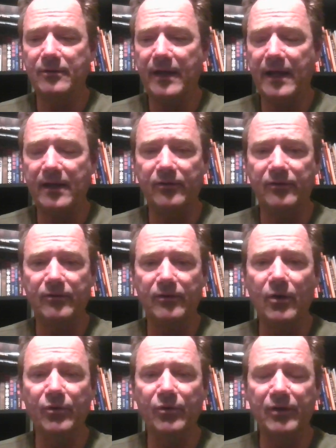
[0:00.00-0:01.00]
had his
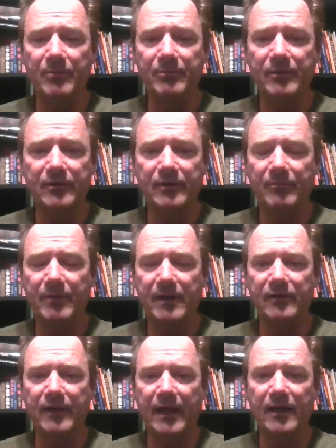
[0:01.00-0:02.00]
nose up in
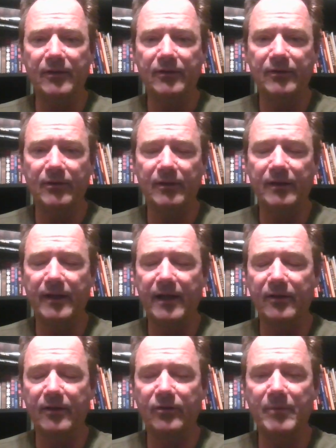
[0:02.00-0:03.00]
somebody's ass
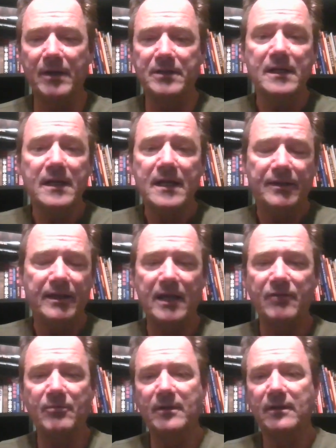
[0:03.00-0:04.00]
so much,
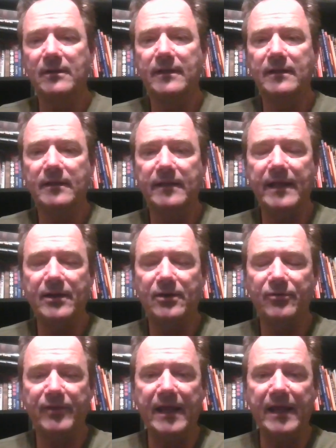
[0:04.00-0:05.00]
they gave him a little
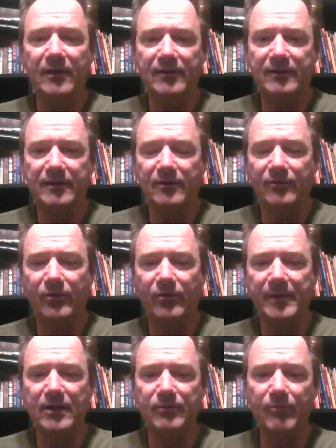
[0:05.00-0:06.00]
letter of thanks,
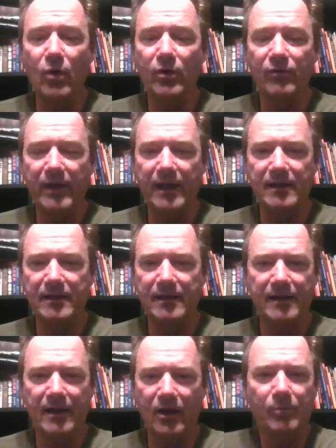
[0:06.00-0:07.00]
for being motivated
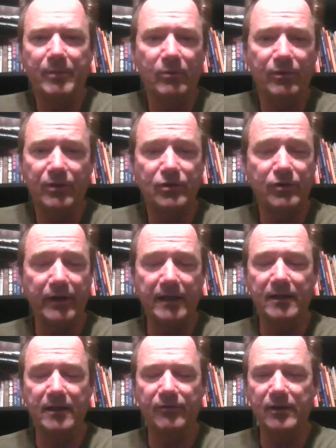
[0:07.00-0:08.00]
and helping with the
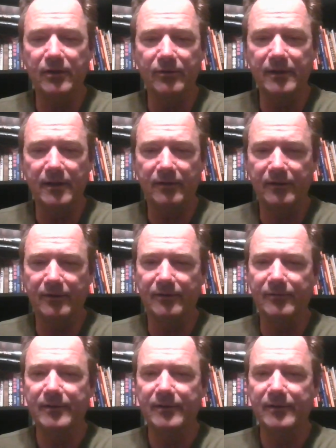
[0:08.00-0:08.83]
training of the unit.